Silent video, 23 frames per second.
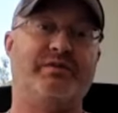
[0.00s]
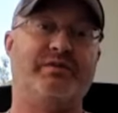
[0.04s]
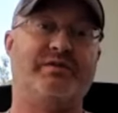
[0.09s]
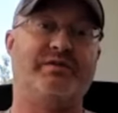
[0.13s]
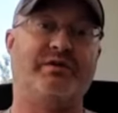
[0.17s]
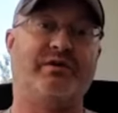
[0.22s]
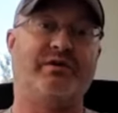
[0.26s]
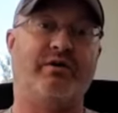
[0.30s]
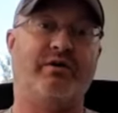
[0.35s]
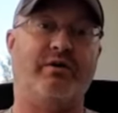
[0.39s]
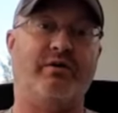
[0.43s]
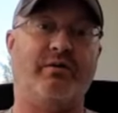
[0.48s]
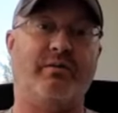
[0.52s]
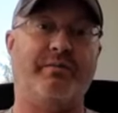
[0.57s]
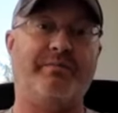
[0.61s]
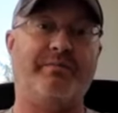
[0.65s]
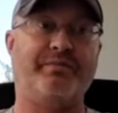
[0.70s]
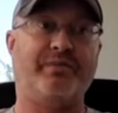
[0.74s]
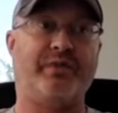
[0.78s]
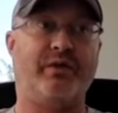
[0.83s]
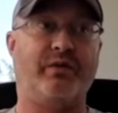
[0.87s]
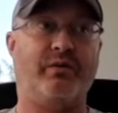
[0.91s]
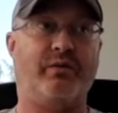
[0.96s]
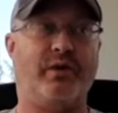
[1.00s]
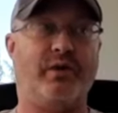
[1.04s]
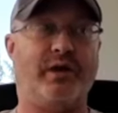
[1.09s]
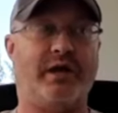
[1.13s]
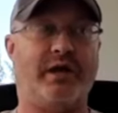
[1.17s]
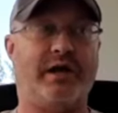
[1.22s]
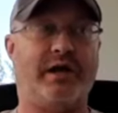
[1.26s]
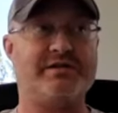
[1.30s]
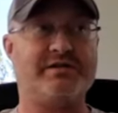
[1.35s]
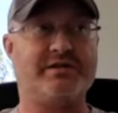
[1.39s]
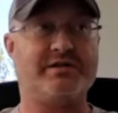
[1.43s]
So when
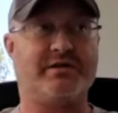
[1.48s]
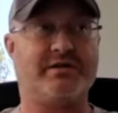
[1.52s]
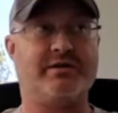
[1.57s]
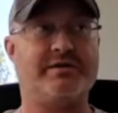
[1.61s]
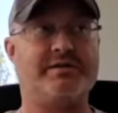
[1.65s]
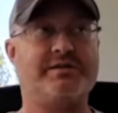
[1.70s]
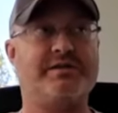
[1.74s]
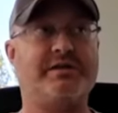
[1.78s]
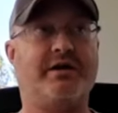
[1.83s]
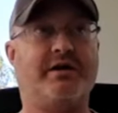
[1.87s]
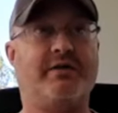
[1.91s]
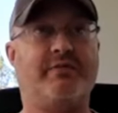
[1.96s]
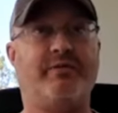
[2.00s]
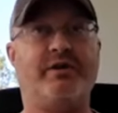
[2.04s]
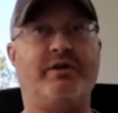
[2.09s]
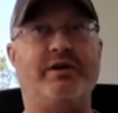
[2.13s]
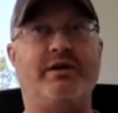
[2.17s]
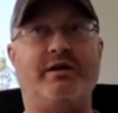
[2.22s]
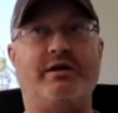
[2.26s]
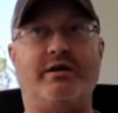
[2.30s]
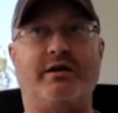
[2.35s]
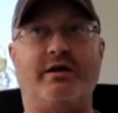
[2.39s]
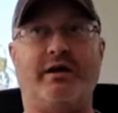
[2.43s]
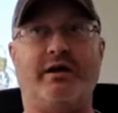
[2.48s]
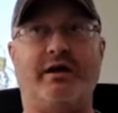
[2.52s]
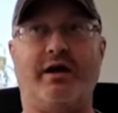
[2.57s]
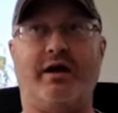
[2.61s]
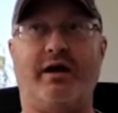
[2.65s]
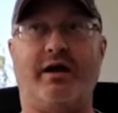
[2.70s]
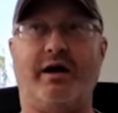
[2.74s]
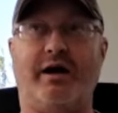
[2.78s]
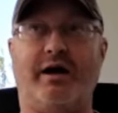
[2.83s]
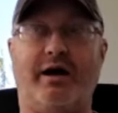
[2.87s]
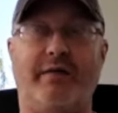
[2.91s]
I started this company,
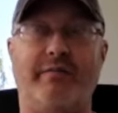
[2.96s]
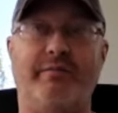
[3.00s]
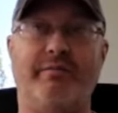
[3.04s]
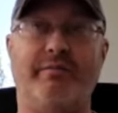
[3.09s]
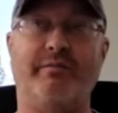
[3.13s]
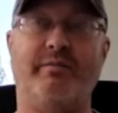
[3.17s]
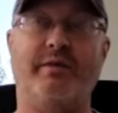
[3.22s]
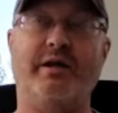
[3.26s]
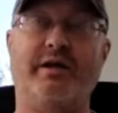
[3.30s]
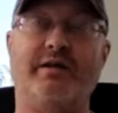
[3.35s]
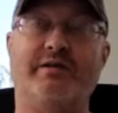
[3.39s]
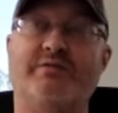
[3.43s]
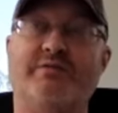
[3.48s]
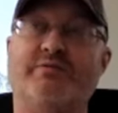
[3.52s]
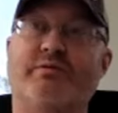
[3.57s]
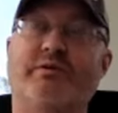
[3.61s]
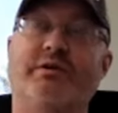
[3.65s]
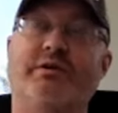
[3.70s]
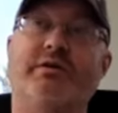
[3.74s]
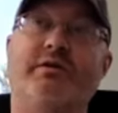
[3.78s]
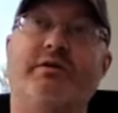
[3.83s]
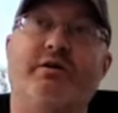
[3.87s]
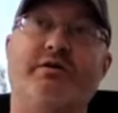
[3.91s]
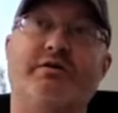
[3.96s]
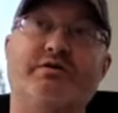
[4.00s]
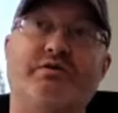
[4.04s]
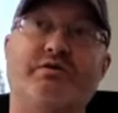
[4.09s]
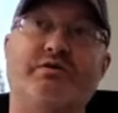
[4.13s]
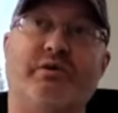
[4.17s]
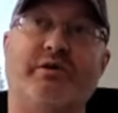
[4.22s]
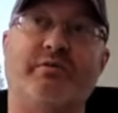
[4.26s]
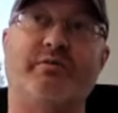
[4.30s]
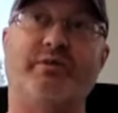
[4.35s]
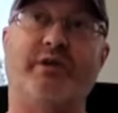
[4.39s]
uh, man, it's a really long
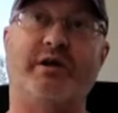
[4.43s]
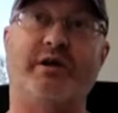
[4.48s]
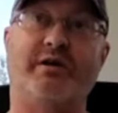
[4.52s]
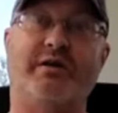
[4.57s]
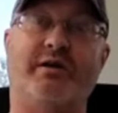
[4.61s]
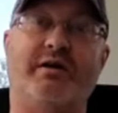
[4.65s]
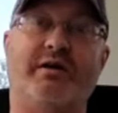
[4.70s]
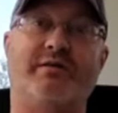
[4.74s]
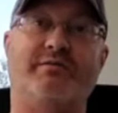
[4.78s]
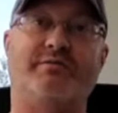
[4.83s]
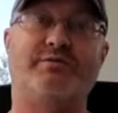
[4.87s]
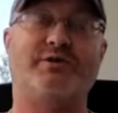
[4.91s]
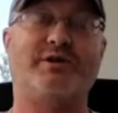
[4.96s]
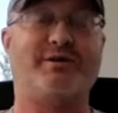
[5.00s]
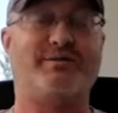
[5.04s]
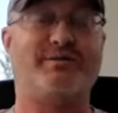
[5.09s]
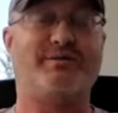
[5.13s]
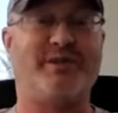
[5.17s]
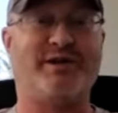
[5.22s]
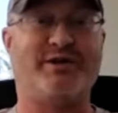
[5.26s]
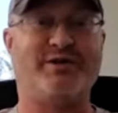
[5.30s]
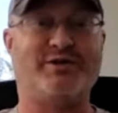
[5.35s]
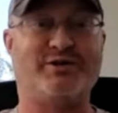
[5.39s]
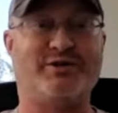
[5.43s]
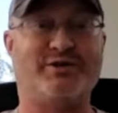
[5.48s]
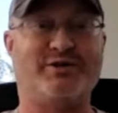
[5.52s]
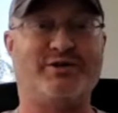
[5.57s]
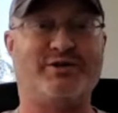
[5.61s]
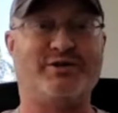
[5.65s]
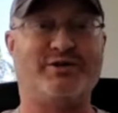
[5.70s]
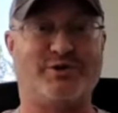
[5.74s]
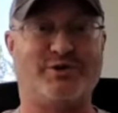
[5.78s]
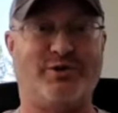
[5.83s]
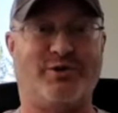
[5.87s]
story, but I'll, I'll try to make it sh-
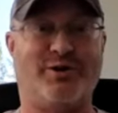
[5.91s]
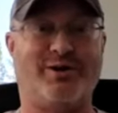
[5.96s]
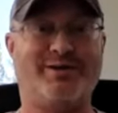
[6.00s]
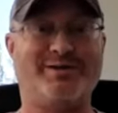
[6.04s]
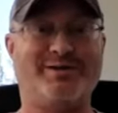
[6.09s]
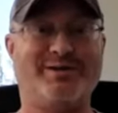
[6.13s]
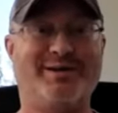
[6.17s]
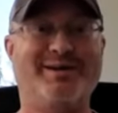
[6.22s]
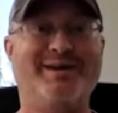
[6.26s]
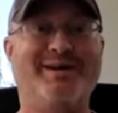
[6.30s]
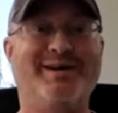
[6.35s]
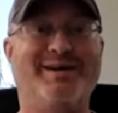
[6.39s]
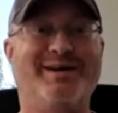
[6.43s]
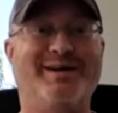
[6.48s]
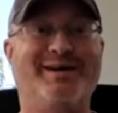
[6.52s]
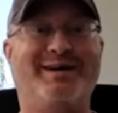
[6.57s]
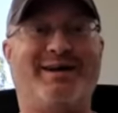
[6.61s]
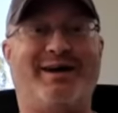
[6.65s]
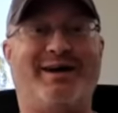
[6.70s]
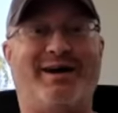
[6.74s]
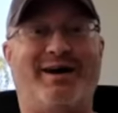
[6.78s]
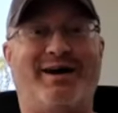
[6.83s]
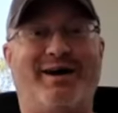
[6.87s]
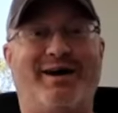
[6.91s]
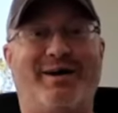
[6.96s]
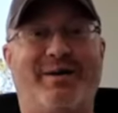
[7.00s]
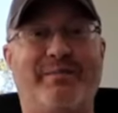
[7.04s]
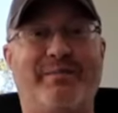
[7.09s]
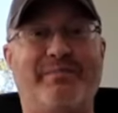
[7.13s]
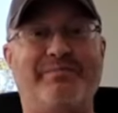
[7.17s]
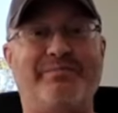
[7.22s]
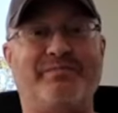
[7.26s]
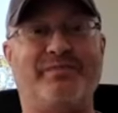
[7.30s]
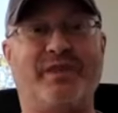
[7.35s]
short.
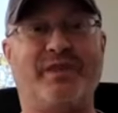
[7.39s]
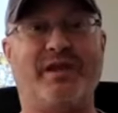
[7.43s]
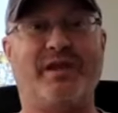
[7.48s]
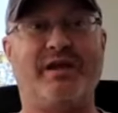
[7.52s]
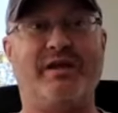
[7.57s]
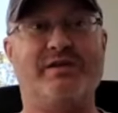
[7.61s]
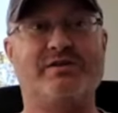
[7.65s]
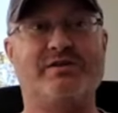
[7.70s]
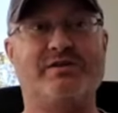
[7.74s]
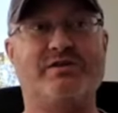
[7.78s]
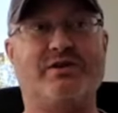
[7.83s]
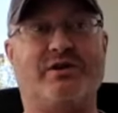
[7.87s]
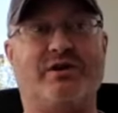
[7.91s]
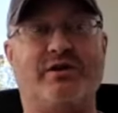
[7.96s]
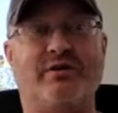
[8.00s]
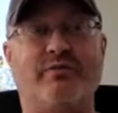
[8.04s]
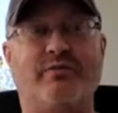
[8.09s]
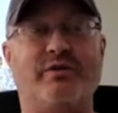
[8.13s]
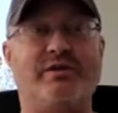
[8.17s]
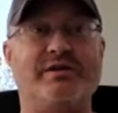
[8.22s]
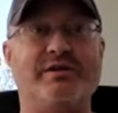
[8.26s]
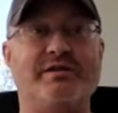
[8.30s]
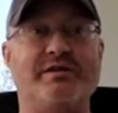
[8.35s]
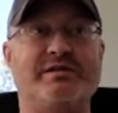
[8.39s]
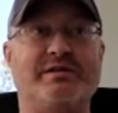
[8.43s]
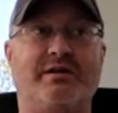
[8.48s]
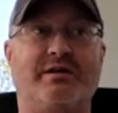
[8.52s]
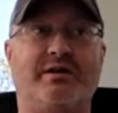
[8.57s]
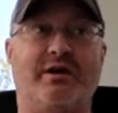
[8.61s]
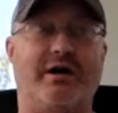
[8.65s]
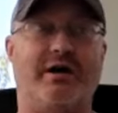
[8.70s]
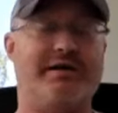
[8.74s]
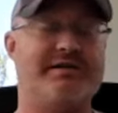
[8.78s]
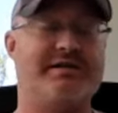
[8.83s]
um, it started with this
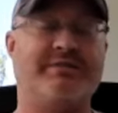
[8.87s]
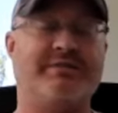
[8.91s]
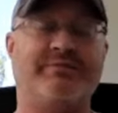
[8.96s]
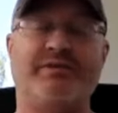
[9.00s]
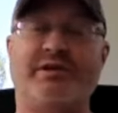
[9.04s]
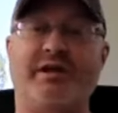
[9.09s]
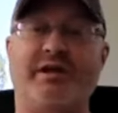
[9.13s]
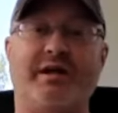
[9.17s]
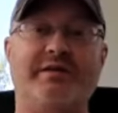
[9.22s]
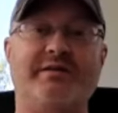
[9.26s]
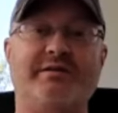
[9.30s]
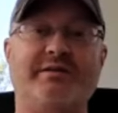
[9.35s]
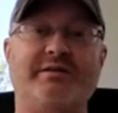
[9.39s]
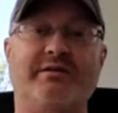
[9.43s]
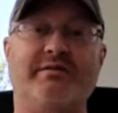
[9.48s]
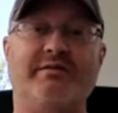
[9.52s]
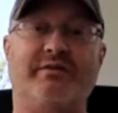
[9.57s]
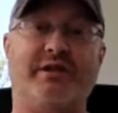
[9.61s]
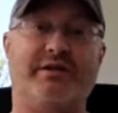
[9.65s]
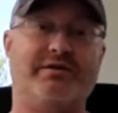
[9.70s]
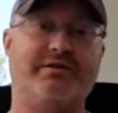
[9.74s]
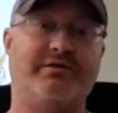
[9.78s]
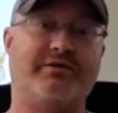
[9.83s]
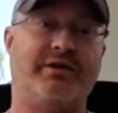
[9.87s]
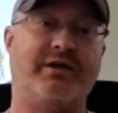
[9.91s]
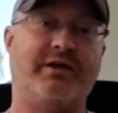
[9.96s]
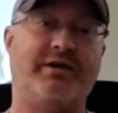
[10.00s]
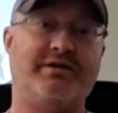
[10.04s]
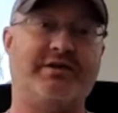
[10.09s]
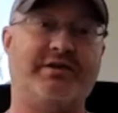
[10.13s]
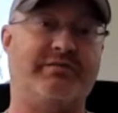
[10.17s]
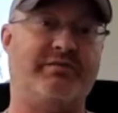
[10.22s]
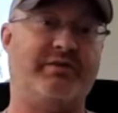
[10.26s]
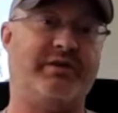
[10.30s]
concept and idea of
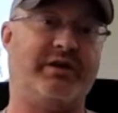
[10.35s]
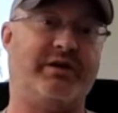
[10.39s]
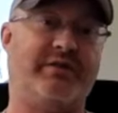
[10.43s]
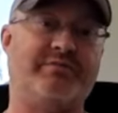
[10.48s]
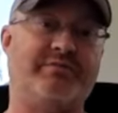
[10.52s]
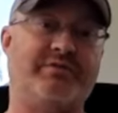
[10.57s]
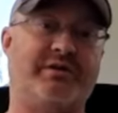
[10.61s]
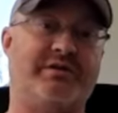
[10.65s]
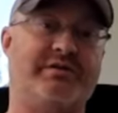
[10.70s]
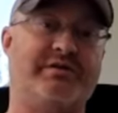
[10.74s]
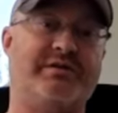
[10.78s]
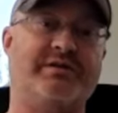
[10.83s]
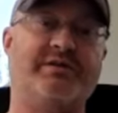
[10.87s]
electrification of pickup trucks,